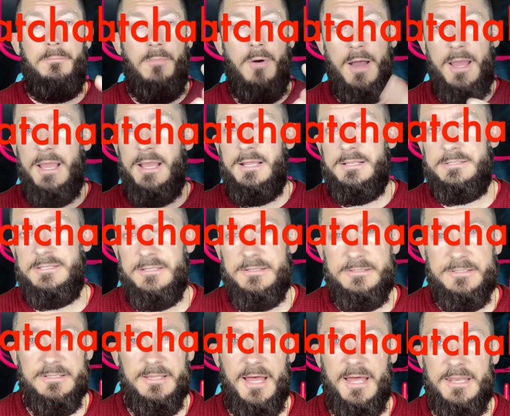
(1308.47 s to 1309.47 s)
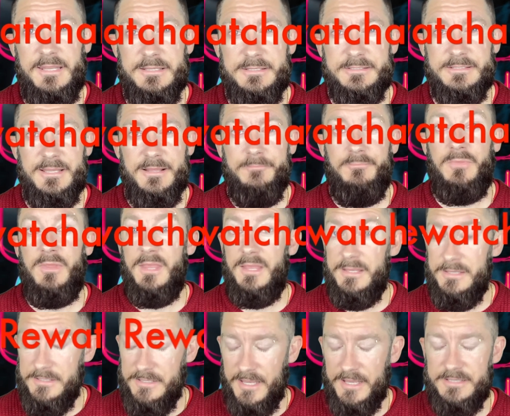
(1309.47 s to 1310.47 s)
my answer to that is,
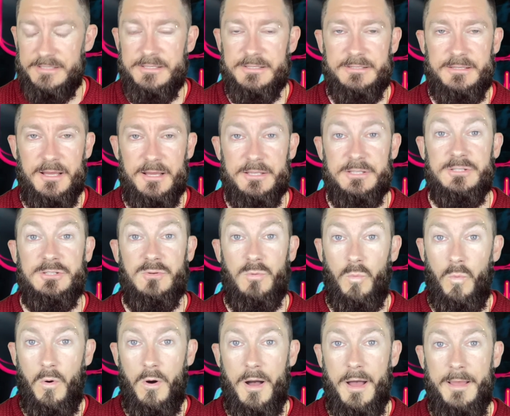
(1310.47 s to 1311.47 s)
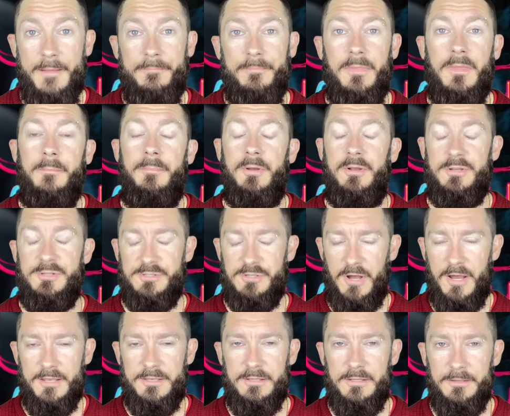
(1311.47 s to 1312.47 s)
yes, it does. Why? Because
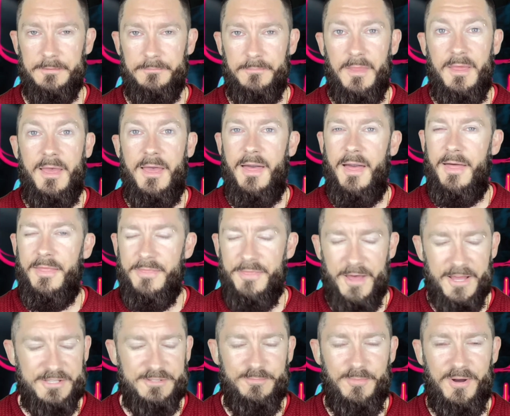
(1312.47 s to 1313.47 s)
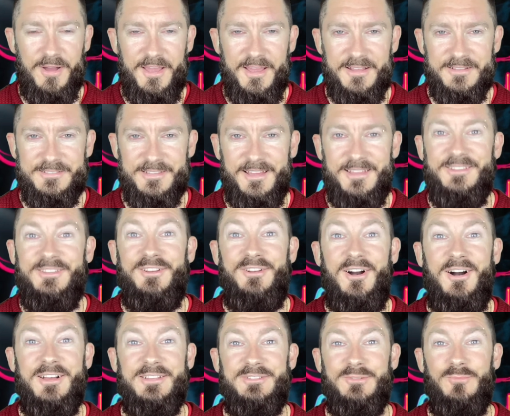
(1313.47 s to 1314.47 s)
I did. That's my answer. You
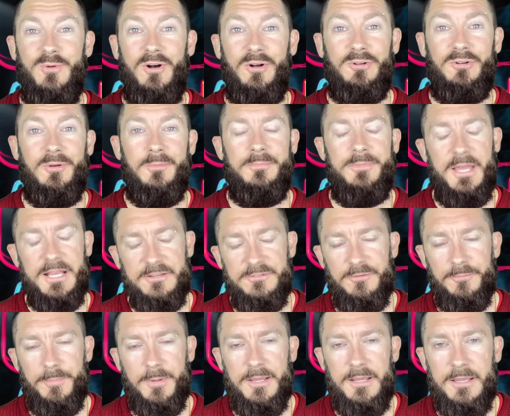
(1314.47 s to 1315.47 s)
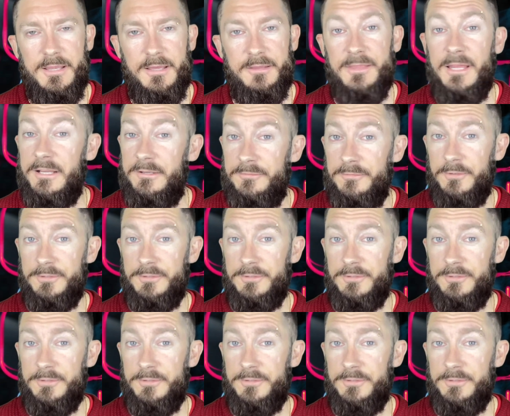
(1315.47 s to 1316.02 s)
guys are welcome. Thanks for being here. Thanks for